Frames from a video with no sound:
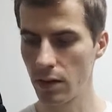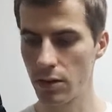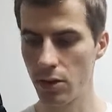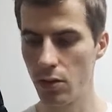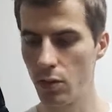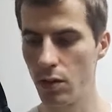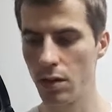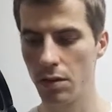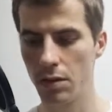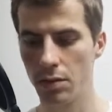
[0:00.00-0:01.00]

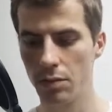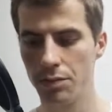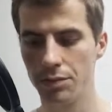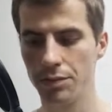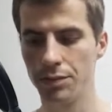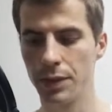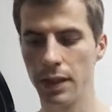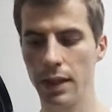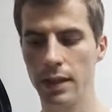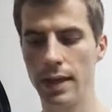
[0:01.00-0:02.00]
So
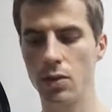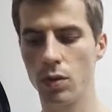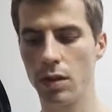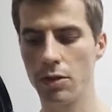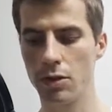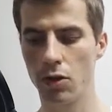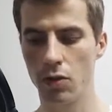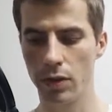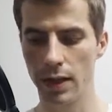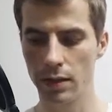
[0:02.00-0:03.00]
key test will
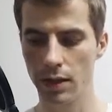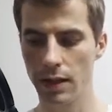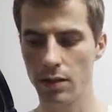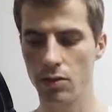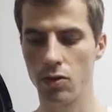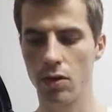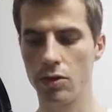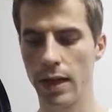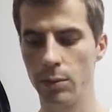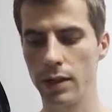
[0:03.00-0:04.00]
show that it is
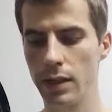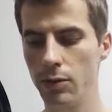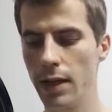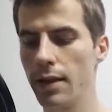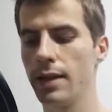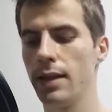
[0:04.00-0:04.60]
rod-shaped bacteria,